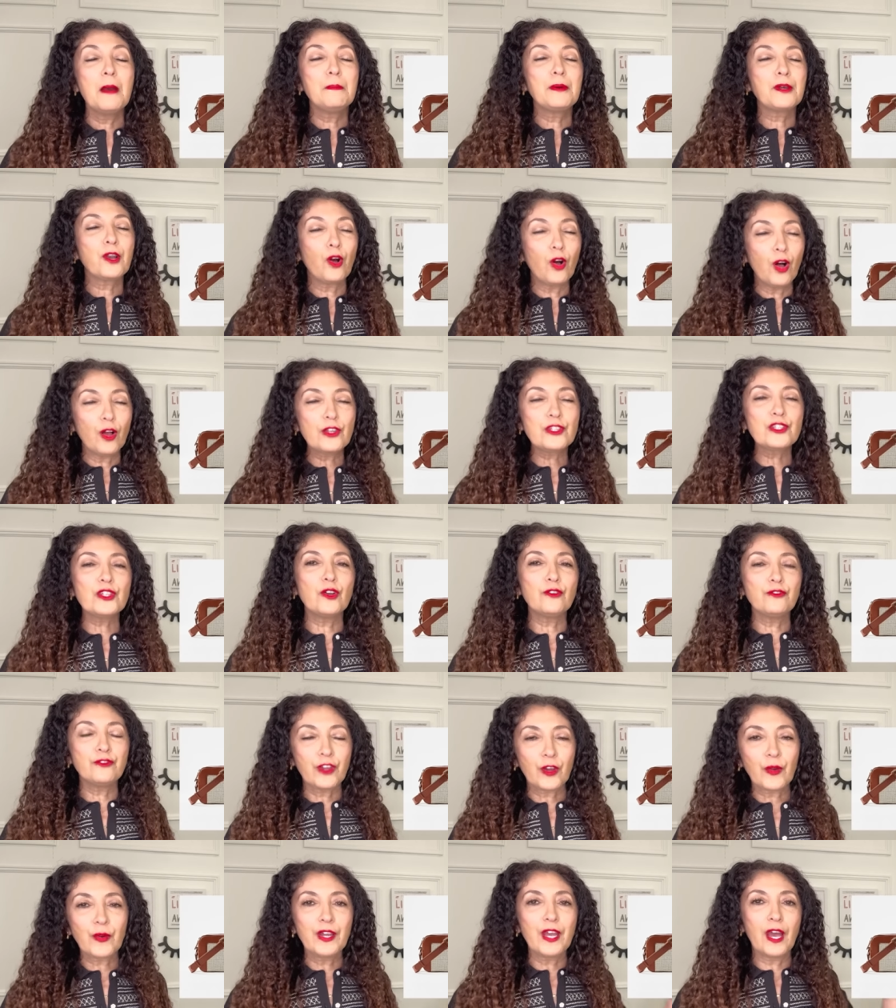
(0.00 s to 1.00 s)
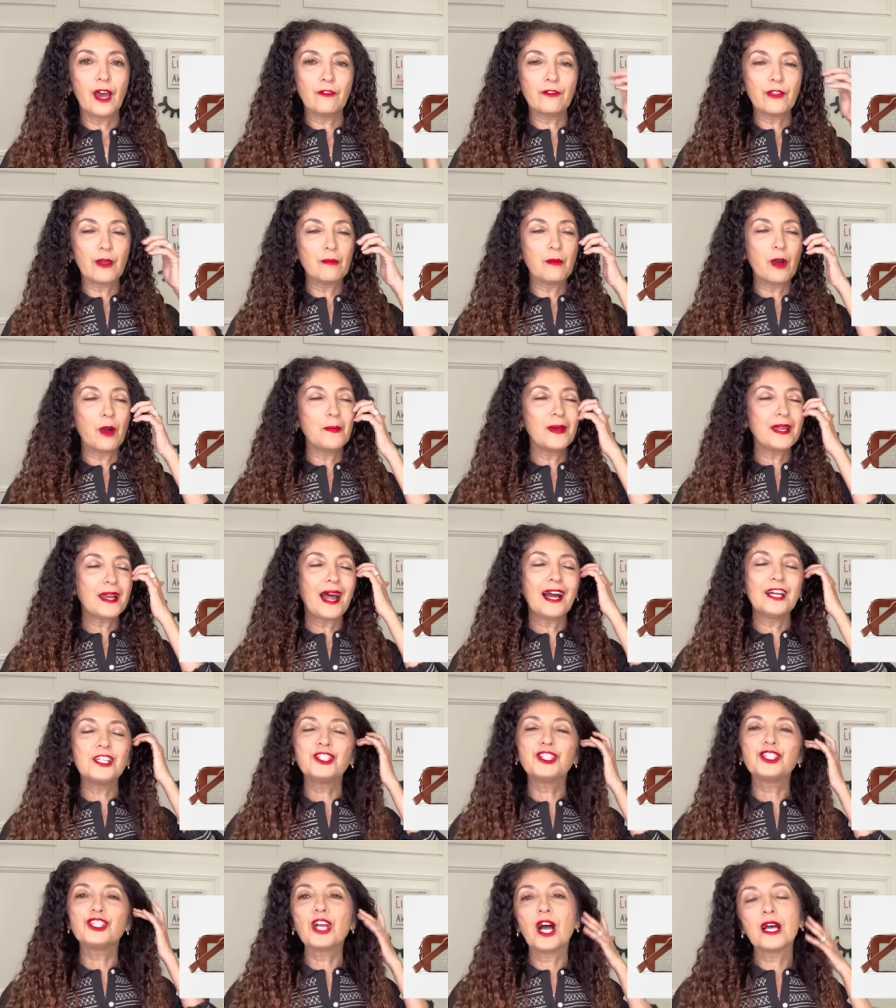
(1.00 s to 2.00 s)
but also very of the moment.
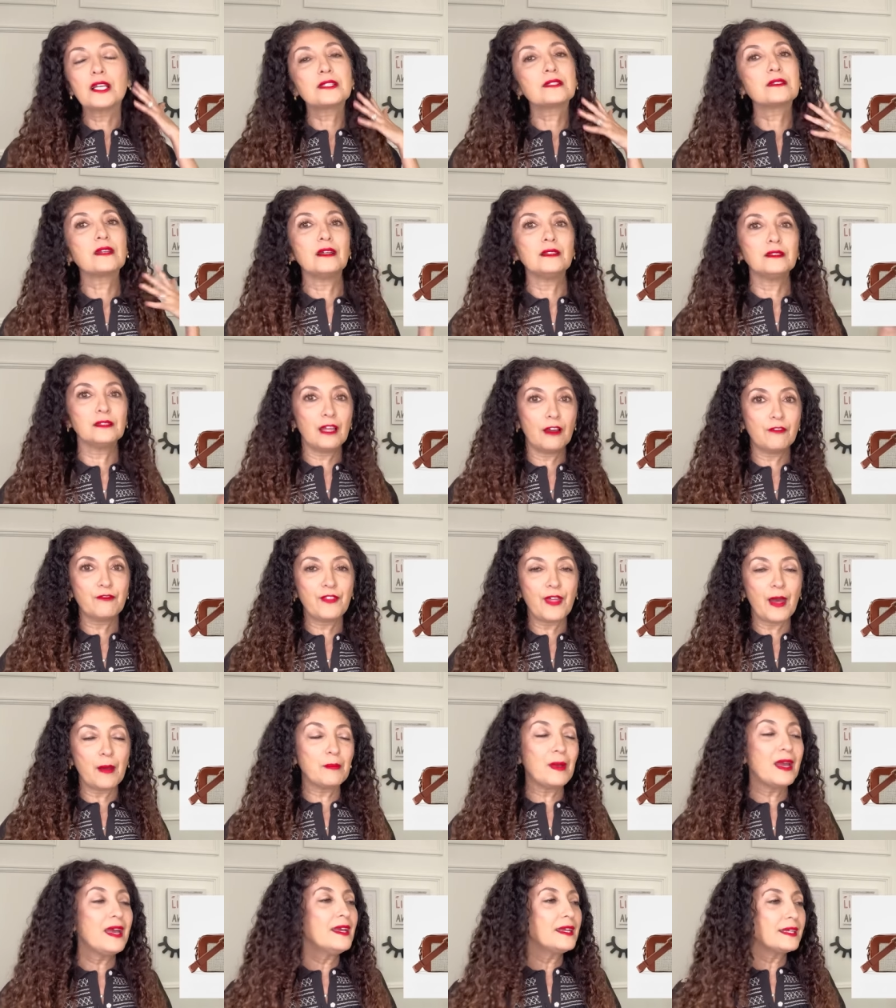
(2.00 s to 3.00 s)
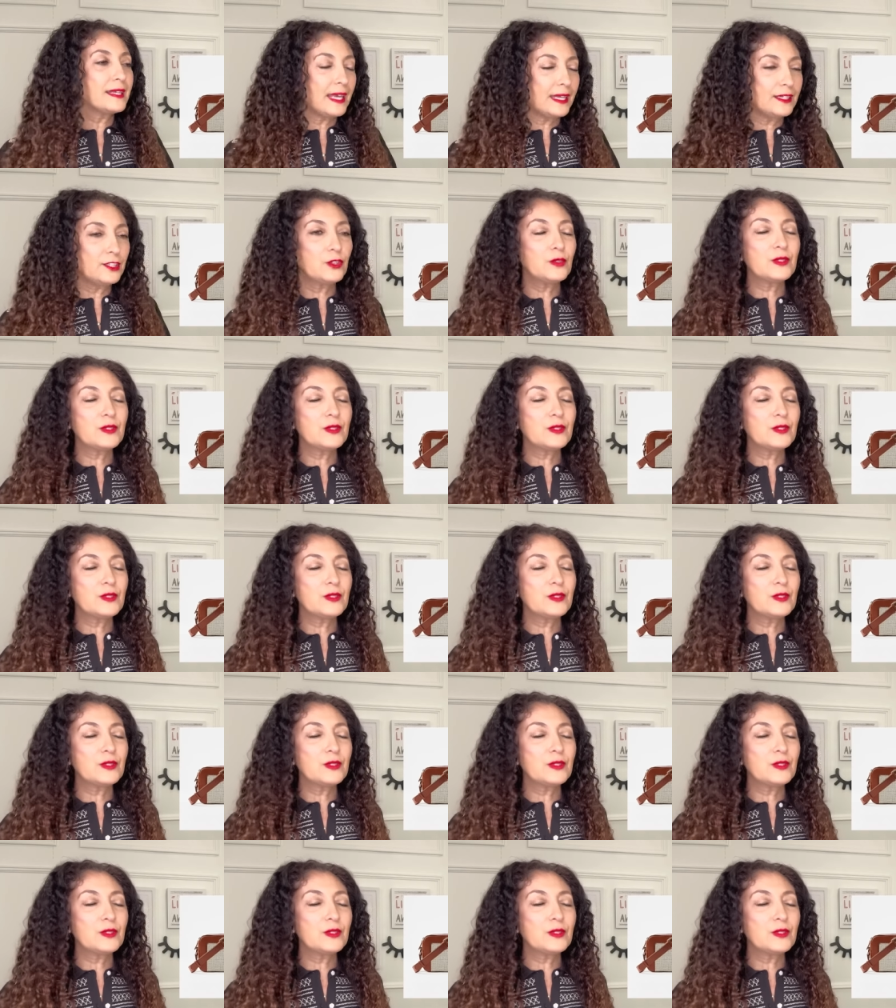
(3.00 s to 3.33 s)
I just love them. Can